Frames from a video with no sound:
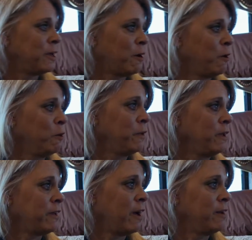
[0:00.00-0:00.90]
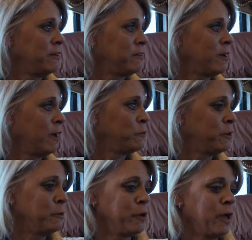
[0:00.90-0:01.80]
our old things out and discuss with
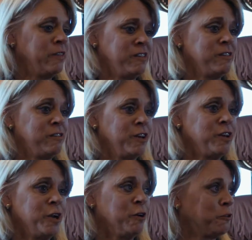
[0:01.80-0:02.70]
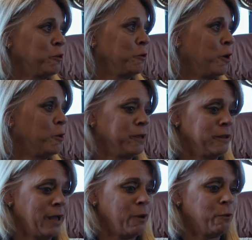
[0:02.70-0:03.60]
them, okay, this is a year or two old,
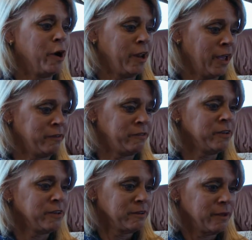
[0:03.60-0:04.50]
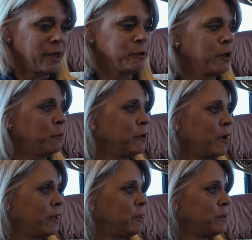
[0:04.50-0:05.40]
and what has held up or
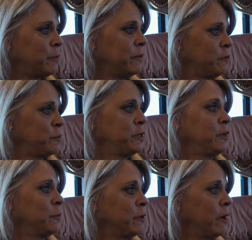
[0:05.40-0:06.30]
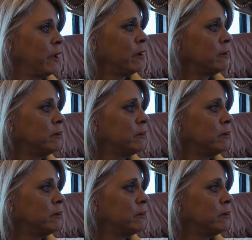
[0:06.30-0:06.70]
not held up on this particular product.